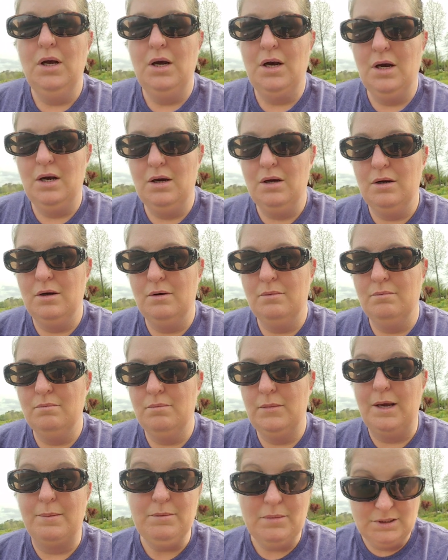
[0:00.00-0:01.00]

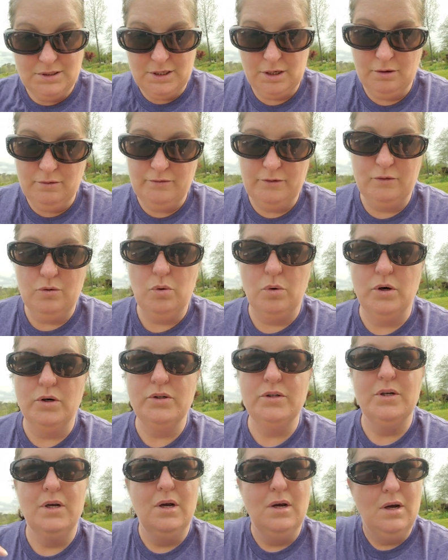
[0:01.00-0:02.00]
and myself, of
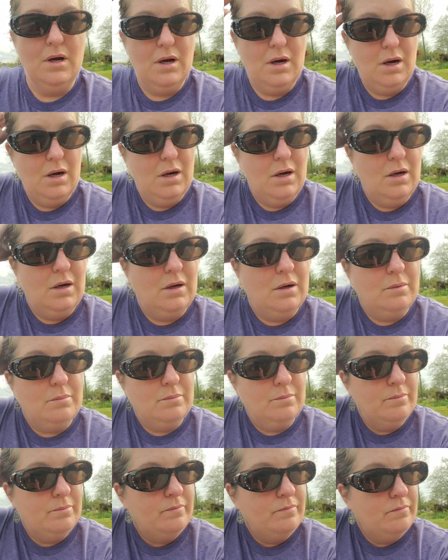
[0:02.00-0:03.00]
course,
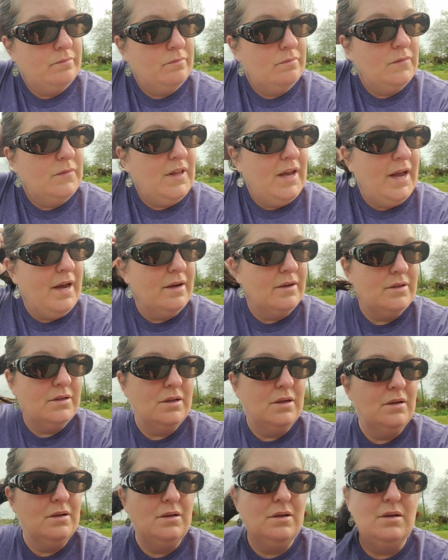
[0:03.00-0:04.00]

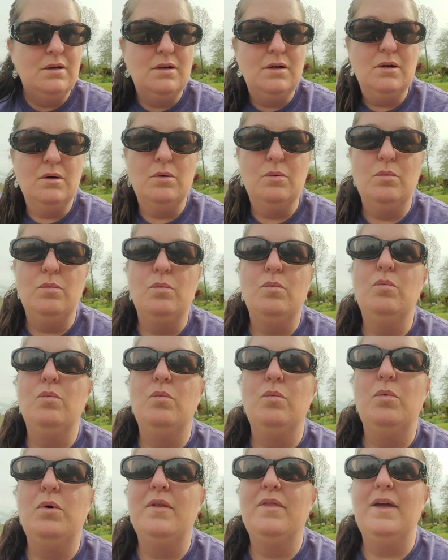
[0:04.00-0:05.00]
that
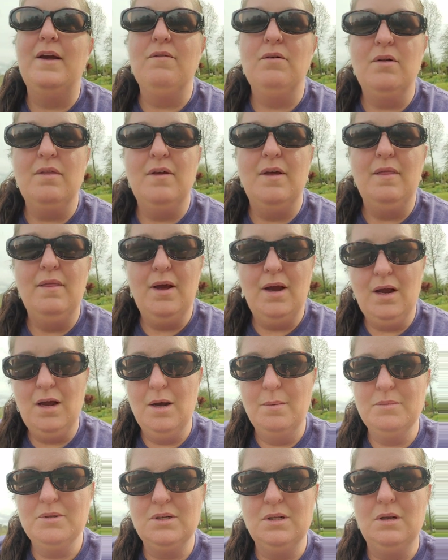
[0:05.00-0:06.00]
with everything that
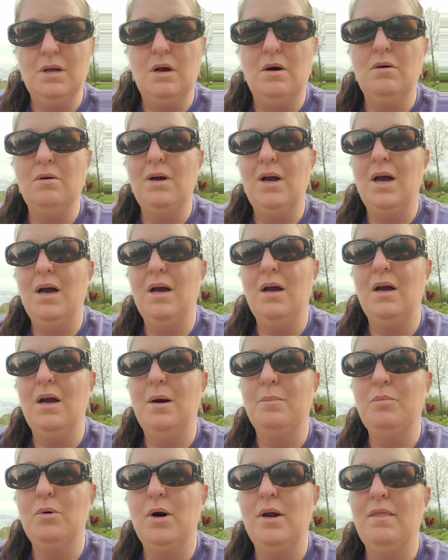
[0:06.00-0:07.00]
comes along,
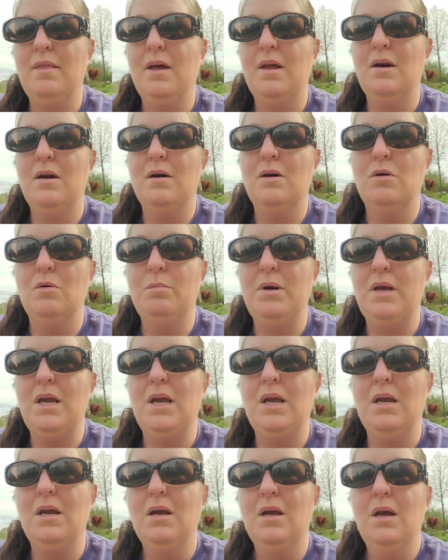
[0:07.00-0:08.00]
I pray that it'll
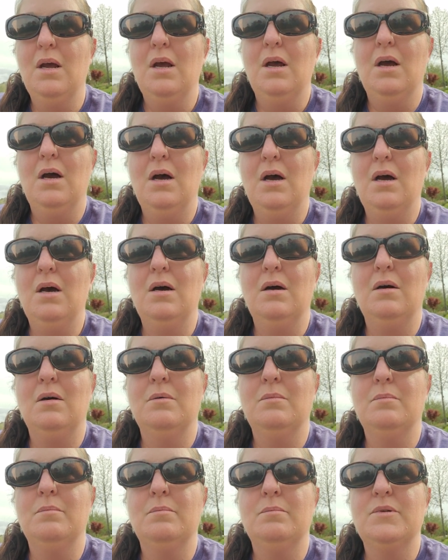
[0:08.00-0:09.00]
be
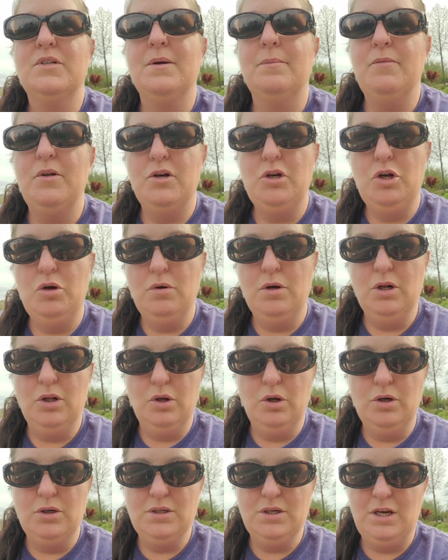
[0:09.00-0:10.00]
something you
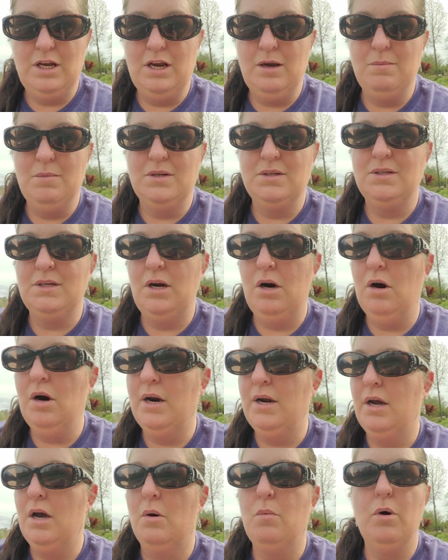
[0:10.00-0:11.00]
can look to Him and say, all
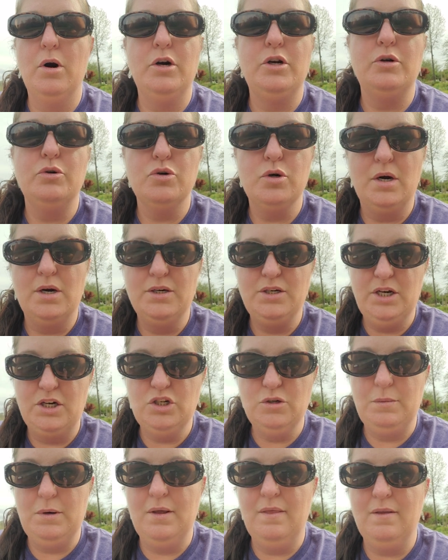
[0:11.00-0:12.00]
right, God, what are you trying to
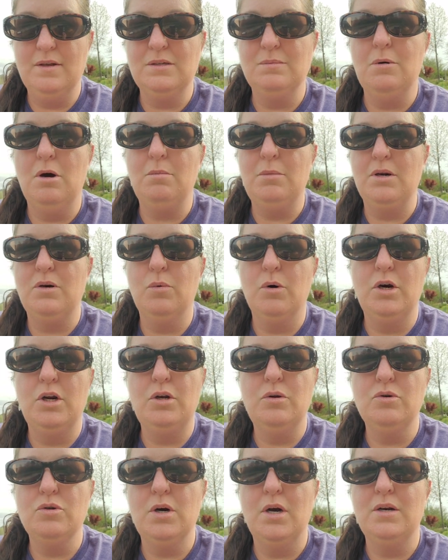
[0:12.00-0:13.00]
teach me in this moment? What are
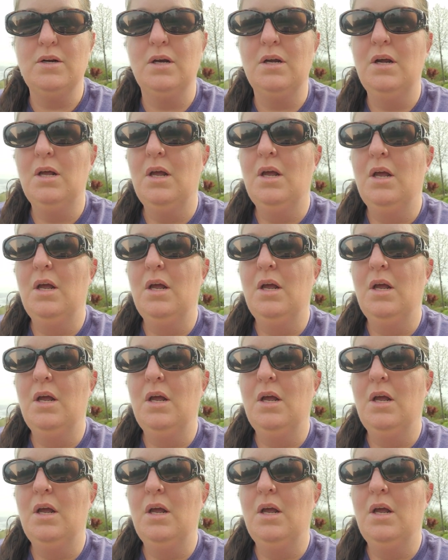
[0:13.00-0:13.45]
you trying to